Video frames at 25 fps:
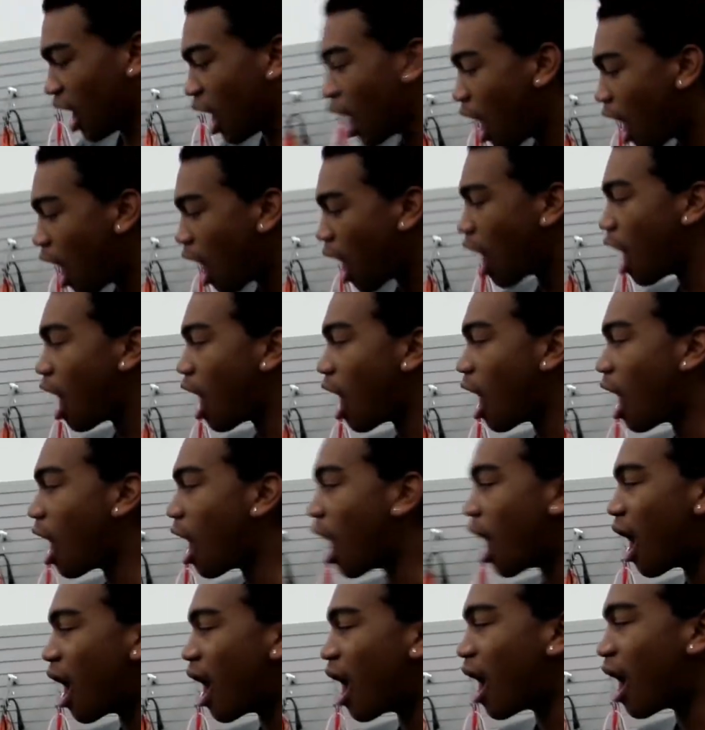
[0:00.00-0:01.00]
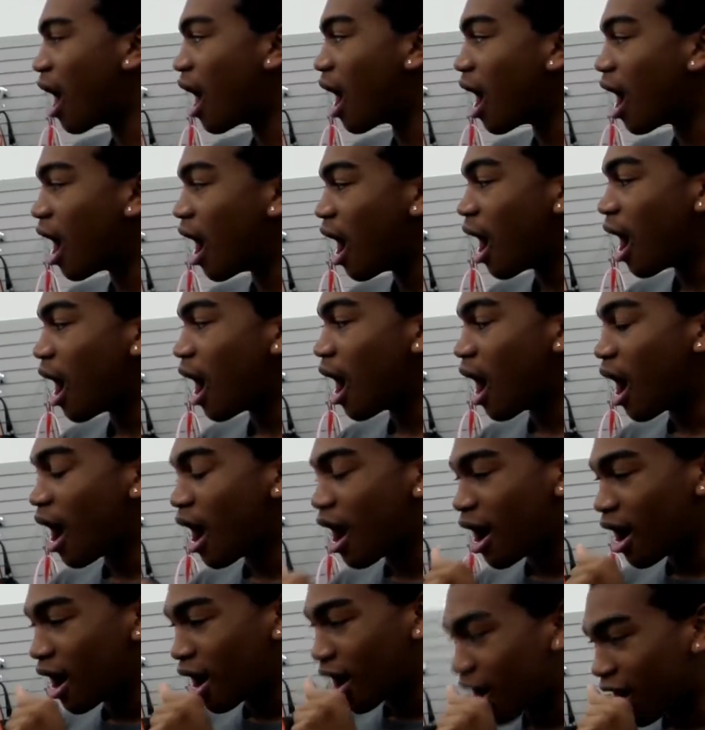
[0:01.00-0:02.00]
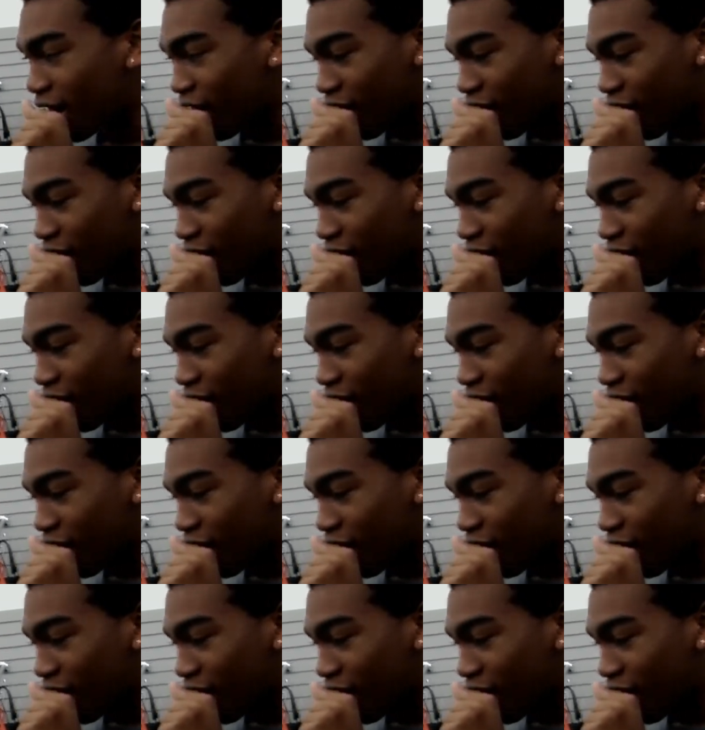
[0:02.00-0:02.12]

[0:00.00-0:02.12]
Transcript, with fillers: That little, and it's